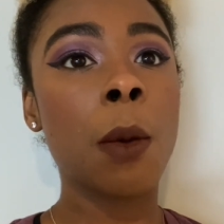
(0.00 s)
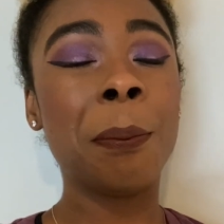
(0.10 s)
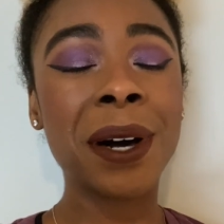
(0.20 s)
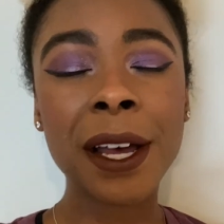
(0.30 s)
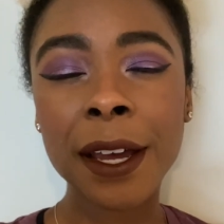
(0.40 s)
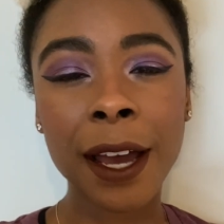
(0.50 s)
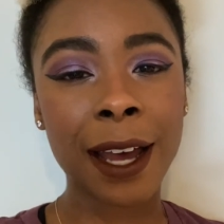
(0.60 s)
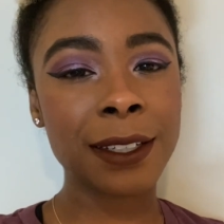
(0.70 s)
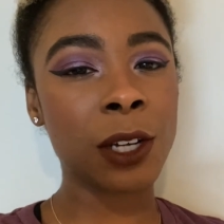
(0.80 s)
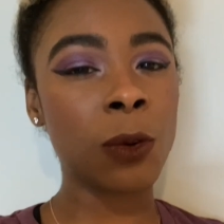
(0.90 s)
but
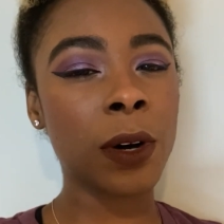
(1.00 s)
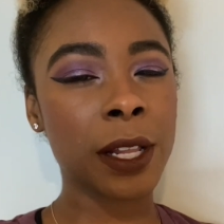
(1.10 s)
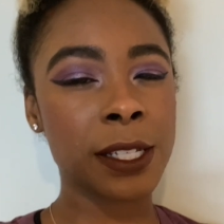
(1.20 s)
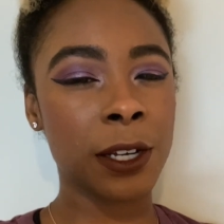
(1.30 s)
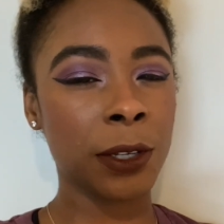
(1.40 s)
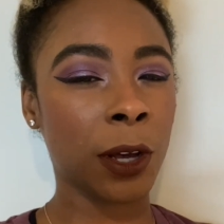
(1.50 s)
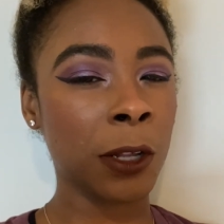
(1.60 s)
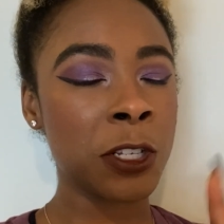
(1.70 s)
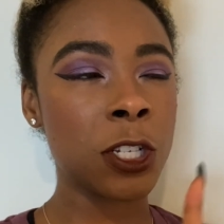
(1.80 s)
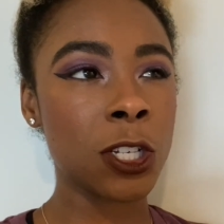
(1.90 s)
I don't want to tell
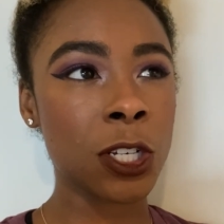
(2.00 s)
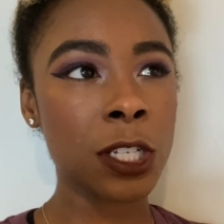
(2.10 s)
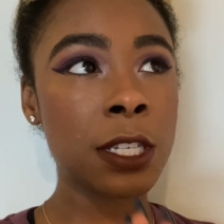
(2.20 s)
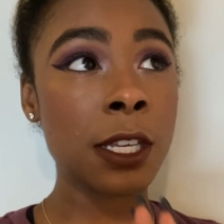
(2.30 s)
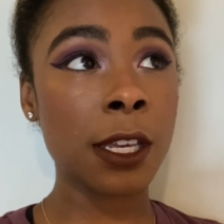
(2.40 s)
y'all just